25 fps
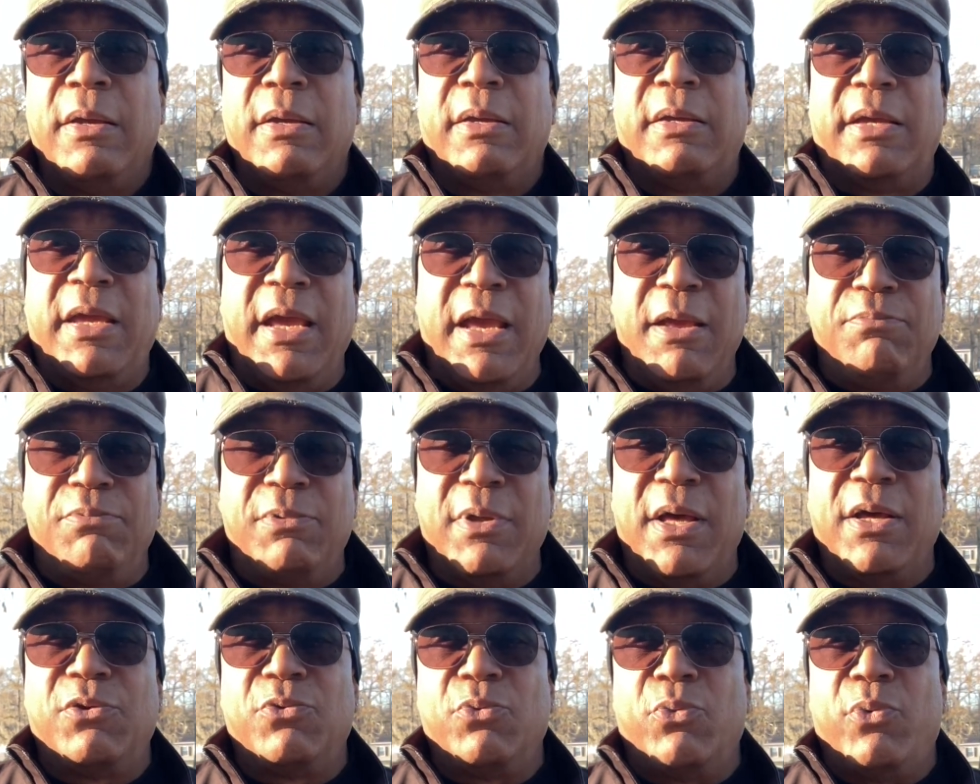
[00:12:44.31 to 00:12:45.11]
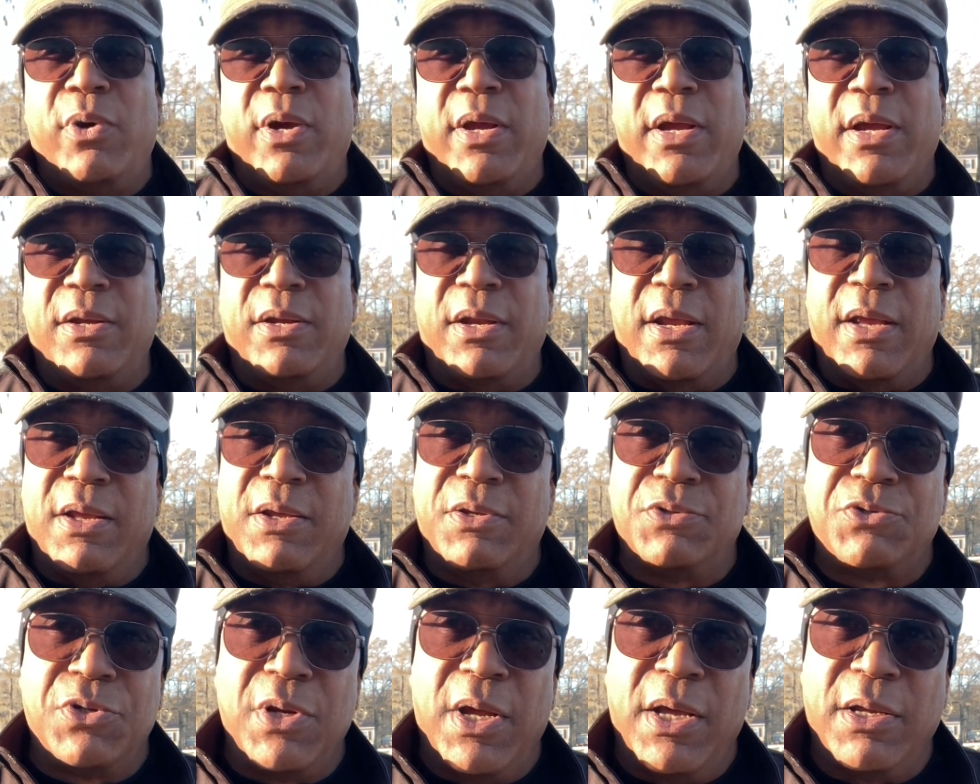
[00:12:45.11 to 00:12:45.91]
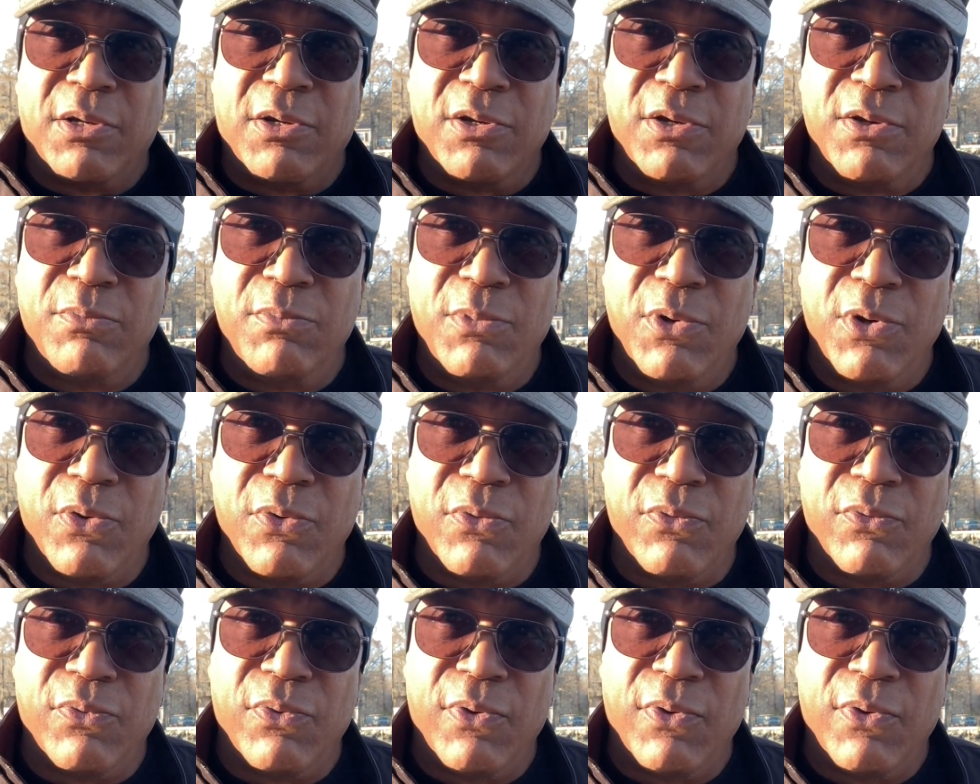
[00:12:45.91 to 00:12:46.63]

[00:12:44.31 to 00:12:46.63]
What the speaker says: Keep that the way it's not going to move.